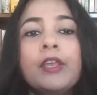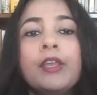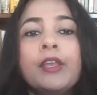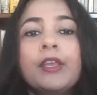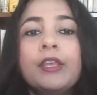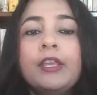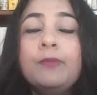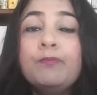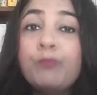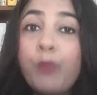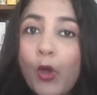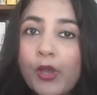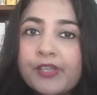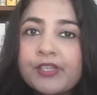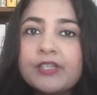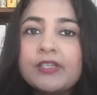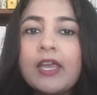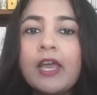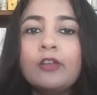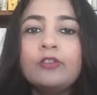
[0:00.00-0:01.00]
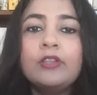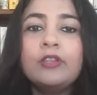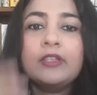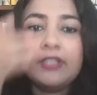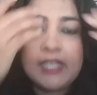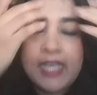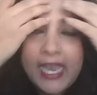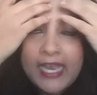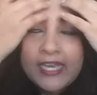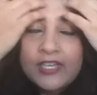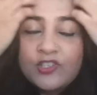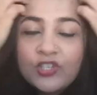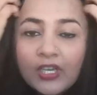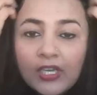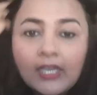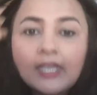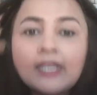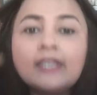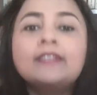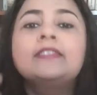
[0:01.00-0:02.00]
He pointed out that the
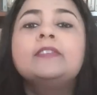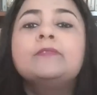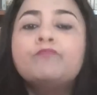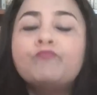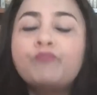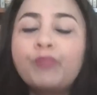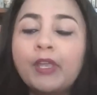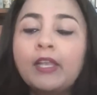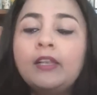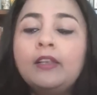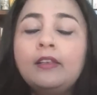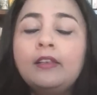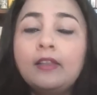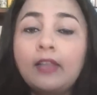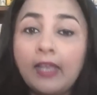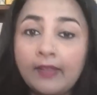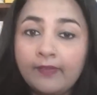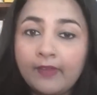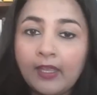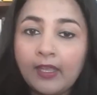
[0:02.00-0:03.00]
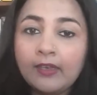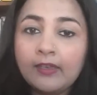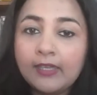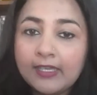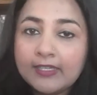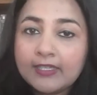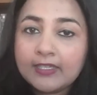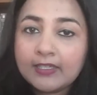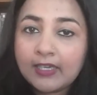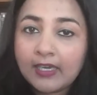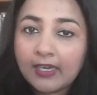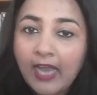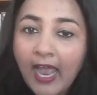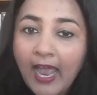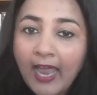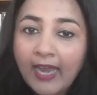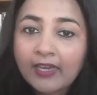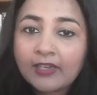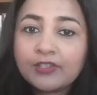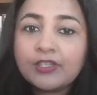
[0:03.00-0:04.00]
NJAC bill and then later an
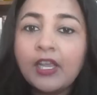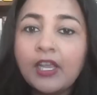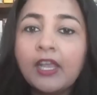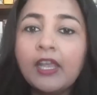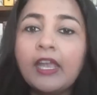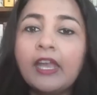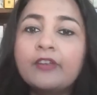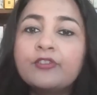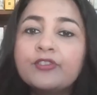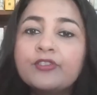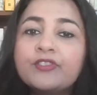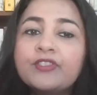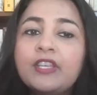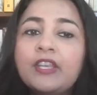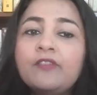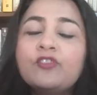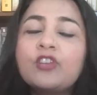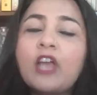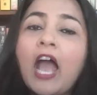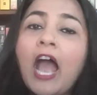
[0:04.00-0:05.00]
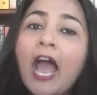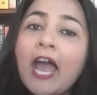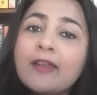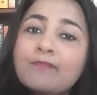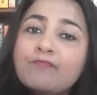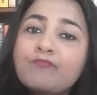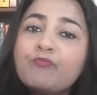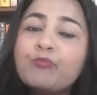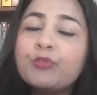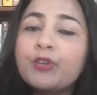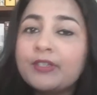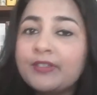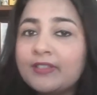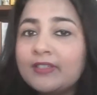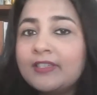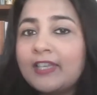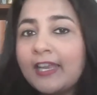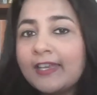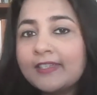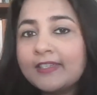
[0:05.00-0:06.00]
act had received
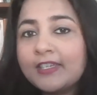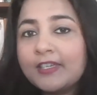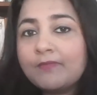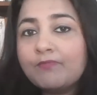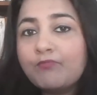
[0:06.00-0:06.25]
unprecedented